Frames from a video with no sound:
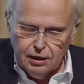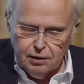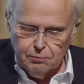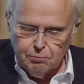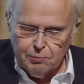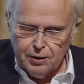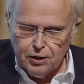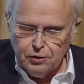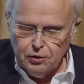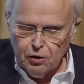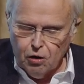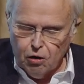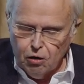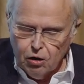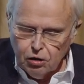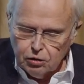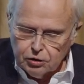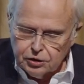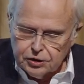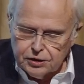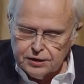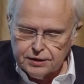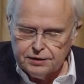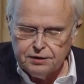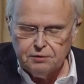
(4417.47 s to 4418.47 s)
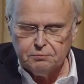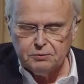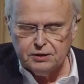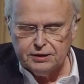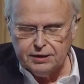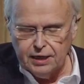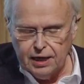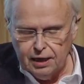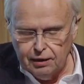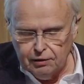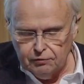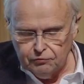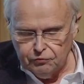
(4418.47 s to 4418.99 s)
by the artist
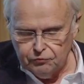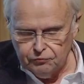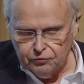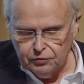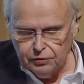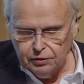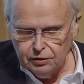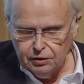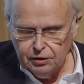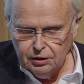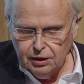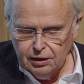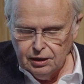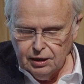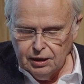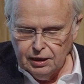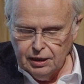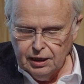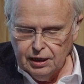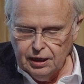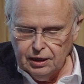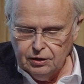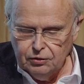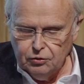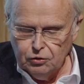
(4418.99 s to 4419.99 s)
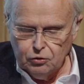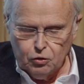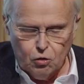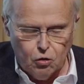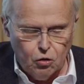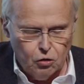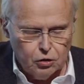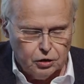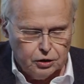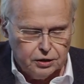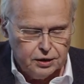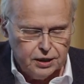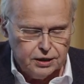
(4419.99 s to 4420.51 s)
himself in the
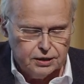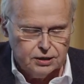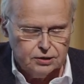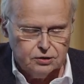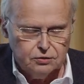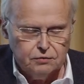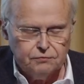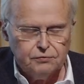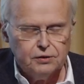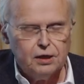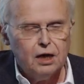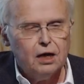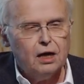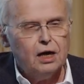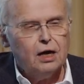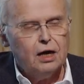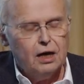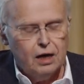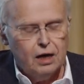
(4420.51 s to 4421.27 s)
context of an